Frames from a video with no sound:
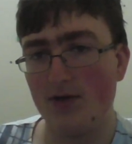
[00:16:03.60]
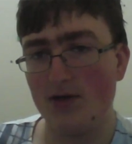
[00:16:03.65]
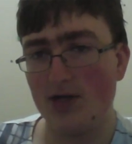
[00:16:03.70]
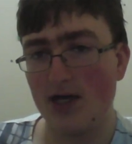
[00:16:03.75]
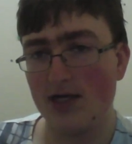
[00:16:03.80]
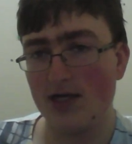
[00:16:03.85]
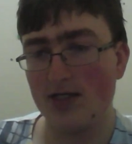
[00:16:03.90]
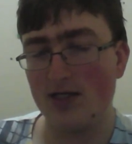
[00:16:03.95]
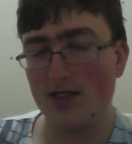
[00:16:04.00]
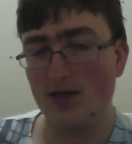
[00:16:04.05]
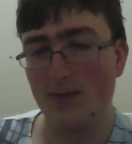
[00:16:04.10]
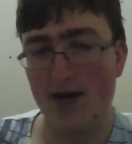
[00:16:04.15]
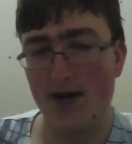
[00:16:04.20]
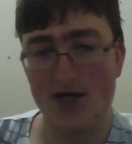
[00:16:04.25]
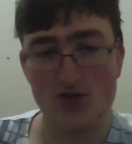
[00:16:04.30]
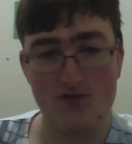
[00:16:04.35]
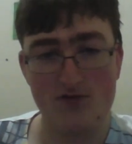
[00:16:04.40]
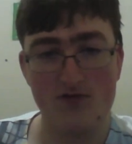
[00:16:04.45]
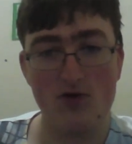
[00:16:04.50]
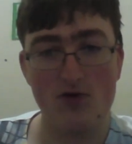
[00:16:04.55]
I did a
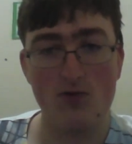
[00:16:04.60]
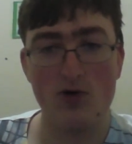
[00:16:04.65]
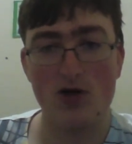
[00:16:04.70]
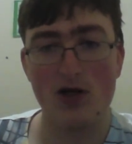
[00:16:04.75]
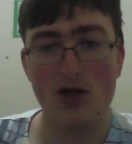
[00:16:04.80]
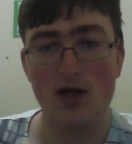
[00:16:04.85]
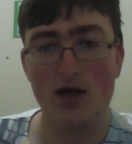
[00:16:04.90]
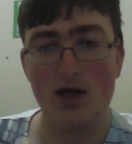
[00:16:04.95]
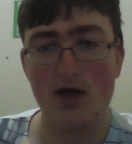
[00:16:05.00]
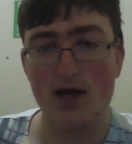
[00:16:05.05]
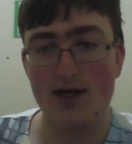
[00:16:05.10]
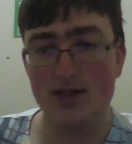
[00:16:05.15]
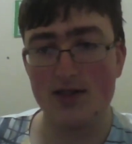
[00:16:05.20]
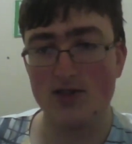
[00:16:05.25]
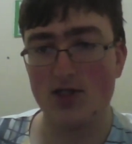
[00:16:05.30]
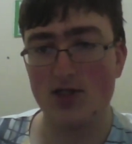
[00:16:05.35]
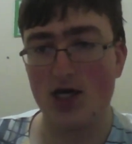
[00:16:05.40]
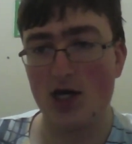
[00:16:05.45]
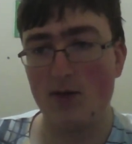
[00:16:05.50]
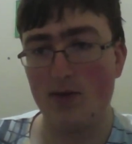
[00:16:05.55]
patch review on it at the
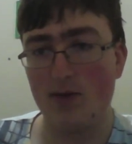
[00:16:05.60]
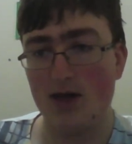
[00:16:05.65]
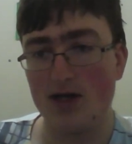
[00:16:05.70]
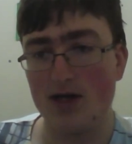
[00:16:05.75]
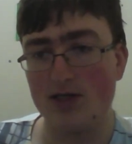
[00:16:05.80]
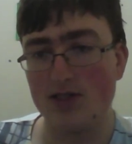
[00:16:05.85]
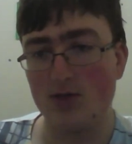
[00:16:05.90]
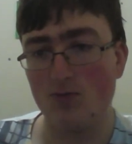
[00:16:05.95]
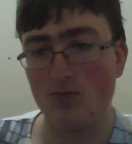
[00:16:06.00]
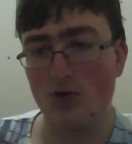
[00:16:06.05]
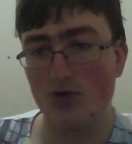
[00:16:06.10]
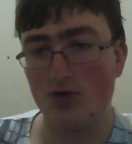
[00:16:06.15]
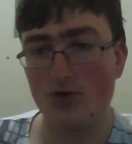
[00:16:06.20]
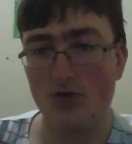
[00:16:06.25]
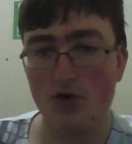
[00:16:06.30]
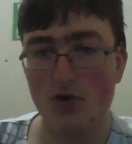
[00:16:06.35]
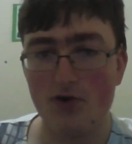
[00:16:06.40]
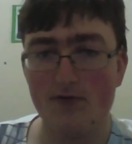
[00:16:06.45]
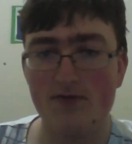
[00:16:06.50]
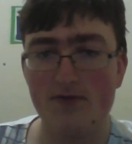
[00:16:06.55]
time, and I said, well, the
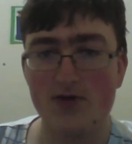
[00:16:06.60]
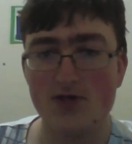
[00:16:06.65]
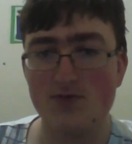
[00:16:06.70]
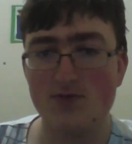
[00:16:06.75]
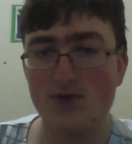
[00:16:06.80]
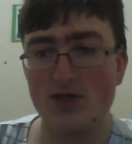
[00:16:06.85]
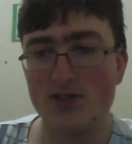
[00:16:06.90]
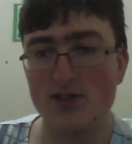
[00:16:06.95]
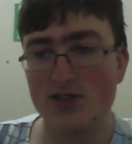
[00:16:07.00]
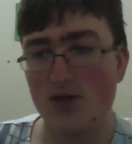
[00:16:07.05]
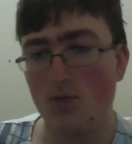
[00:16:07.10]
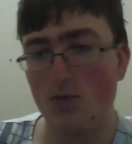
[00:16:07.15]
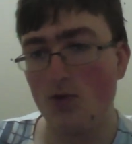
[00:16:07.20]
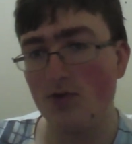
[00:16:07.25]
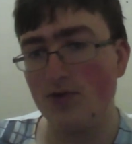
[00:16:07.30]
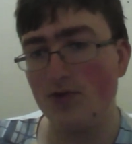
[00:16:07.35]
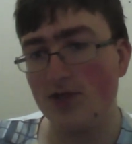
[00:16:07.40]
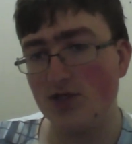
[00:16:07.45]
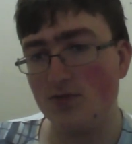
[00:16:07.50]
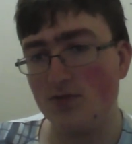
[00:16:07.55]
nerf is because they
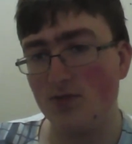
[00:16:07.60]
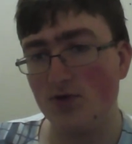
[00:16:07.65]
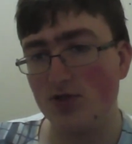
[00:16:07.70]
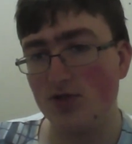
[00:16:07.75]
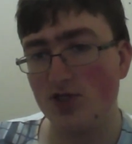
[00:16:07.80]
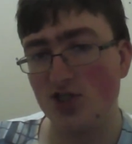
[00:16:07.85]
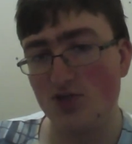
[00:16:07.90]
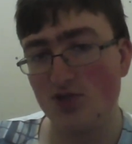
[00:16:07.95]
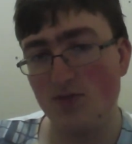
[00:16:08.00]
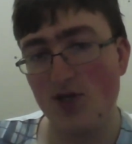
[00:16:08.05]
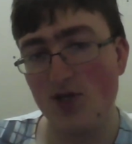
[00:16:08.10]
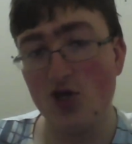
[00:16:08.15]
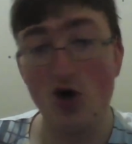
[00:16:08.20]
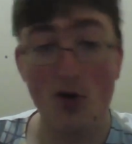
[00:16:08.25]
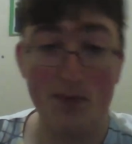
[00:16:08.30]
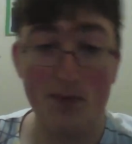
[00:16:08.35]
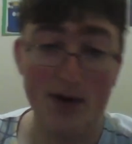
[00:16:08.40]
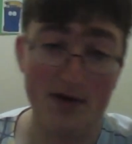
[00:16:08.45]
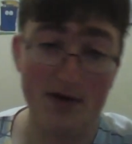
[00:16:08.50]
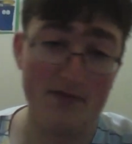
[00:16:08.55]
want this ability to be
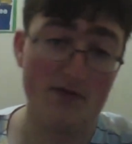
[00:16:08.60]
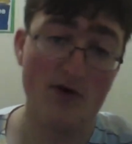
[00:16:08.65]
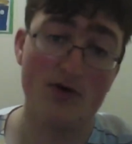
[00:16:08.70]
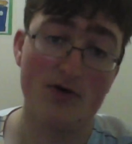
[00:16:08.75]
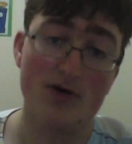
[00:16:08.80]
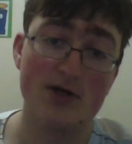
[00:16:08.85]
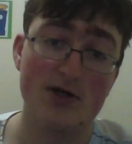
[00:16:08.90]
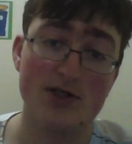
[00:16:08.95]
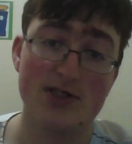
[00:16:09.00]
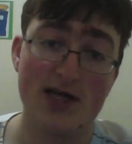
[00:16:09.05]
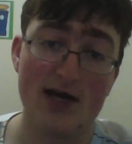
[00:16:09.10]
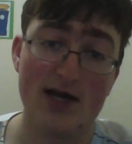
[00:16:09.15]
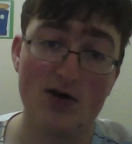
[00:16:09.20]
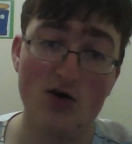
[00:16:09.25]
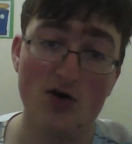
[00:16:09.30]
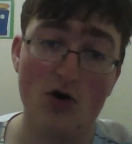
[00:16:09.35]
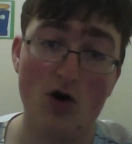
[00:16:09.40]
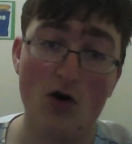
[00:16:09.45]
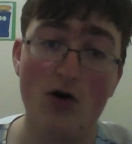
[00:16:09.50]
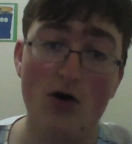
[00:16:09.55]
combat focused and
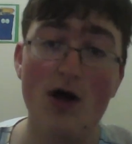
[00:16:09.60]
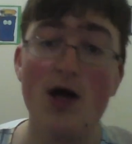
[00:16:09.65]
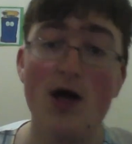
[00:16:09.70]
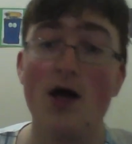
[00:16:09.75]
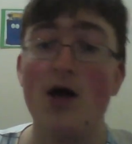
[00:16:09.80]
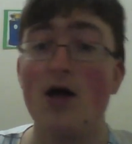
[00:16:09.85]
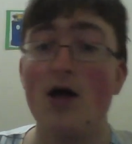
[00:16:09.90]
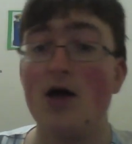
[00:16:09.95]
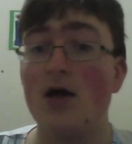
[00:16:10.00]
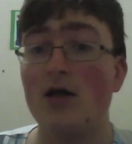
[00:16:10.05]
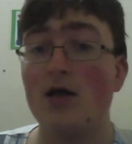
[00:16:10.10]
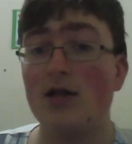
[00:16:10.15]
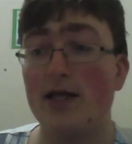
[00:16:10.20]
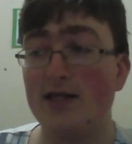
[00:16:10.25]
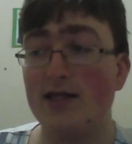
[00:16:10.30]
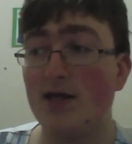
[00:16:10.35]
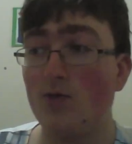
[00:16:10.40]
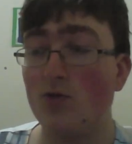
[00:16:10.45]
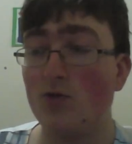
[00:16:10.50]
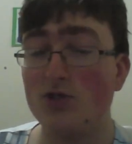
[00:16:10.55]
not,
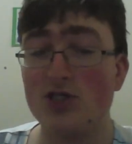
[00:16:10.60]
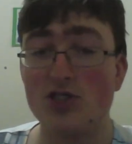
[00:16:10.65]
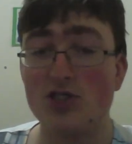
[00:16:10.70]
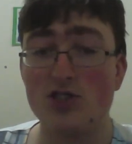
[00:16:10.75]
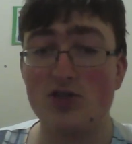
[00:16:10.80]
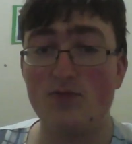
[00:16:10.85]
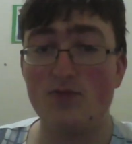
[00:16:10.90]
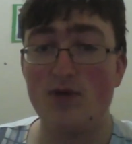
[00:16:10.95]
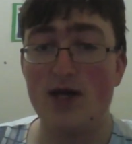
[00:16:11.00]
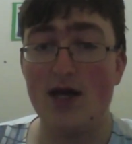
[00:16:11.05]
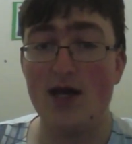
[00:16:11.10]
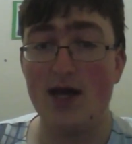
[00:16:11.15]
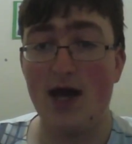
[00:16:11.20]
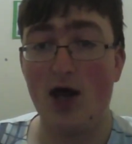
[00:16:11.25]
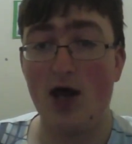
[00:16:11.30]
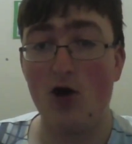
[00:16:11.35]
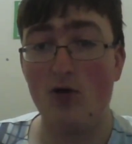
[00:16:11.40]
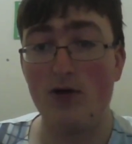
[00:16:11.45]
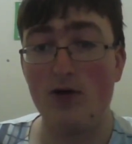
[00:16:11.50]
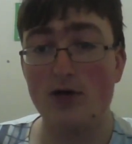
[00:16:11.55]
like, they want it to be
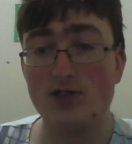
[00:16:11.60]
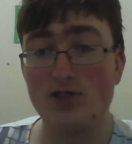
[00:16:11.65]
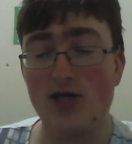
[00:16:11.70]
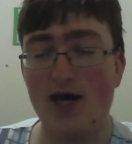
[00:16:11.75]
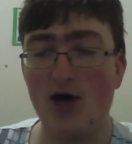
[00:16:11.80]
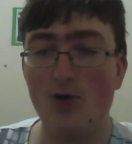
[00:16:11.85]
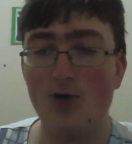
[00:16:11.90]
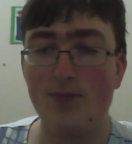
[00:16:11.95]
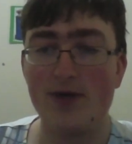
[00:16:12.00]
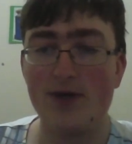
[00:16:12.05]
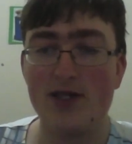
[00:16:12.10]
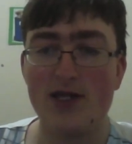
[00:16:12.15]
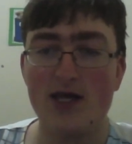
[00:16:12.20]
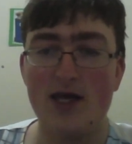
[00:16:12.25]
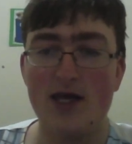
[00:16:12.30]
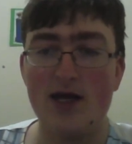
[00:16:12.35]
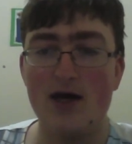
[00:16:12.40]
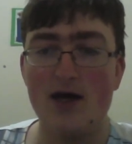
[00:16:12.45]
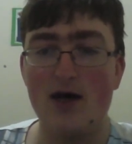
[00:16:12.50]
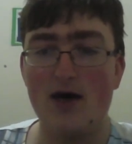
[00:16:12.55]
help in
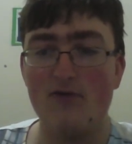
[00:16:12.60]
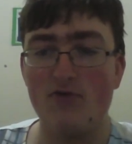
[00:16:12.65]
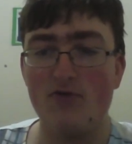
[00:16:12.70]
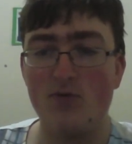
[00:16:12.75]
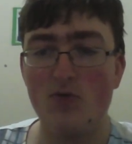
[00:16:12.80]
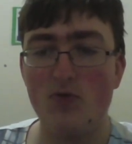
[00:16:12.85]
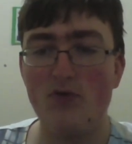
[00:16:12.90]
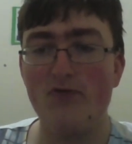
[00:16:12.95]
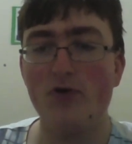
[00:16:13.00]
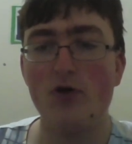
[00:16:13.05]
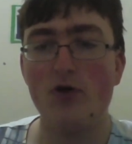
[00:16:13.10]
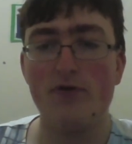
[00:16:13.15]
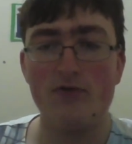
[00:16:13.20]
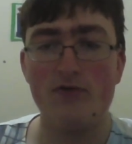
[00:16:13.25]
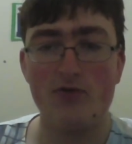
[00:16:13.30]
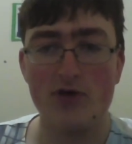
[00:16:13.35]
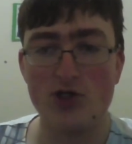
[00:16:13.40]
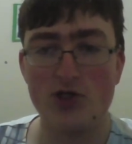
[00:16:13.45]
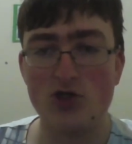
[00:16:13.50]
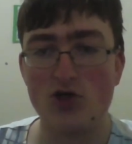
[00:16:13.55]
the removal of
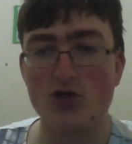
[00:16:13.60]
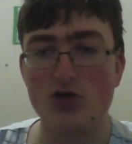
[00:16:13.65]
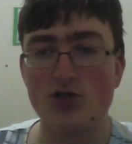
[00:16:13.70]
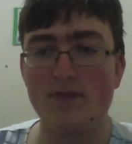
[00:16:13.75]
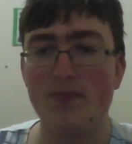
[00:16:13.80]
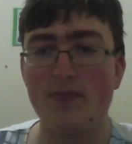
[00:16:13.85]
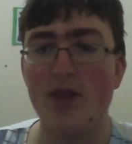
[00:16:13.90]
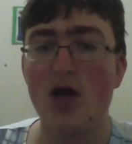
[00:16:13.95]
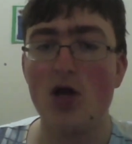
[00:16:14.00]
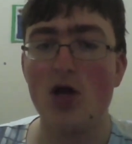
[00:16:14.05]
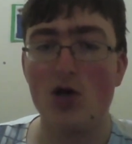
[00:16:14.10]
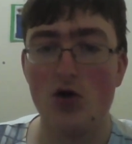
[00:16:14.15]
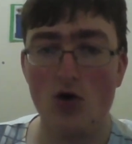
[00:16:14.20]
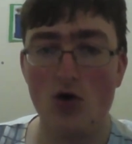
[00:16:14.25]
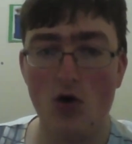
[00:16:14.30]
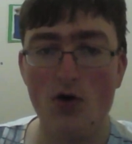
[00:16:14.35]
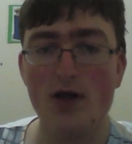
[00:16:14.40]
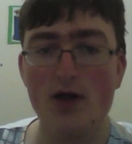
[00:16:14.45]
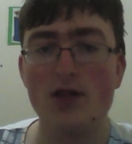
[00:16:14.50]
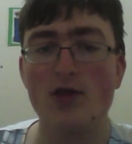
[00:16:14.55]
creatures,
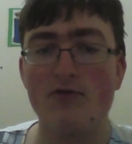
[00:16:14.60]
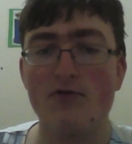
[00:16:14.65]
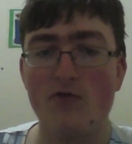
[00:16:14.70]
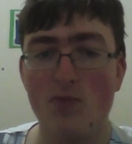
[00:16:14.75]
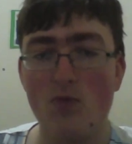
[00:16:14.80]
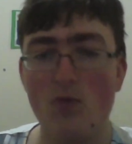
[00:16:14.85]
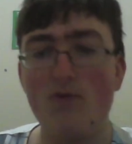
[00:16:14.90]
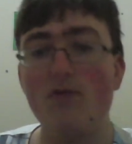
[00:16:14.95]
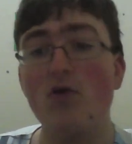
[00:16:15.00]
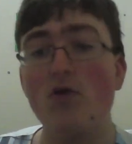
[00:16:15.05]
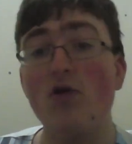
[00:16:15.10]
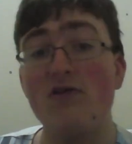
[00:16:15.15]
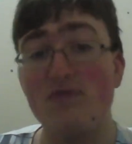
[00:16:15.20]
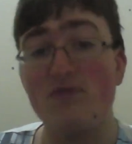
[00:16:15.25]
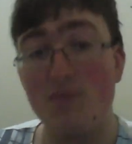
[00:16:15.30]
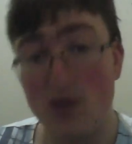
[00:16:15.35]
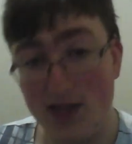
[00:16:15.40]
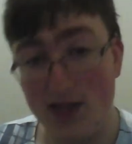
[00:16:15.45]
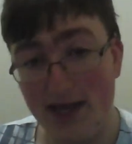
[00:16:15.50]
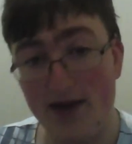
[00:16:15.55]
not in the removal
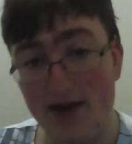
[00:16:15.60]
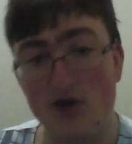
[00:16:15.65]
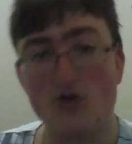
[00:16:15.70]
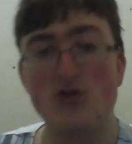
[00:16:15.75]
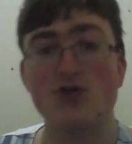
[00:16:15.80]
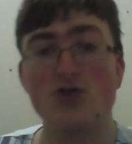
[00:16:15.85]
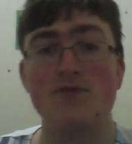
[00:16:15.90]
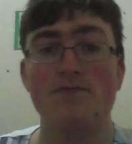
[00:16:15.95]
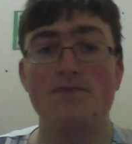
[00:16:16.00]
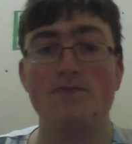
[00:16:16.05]
of players.